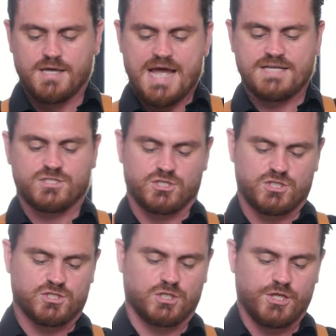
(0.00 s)
as this
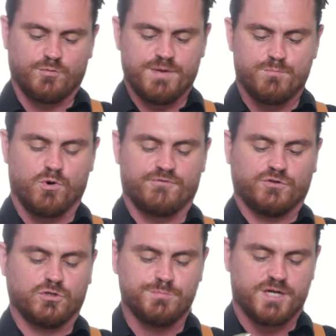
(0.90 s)
is a little bit more
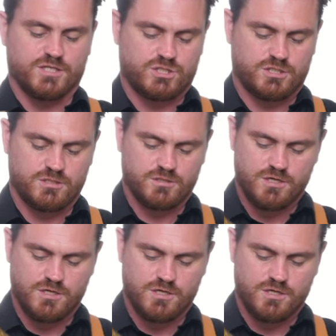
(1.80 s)
voluminous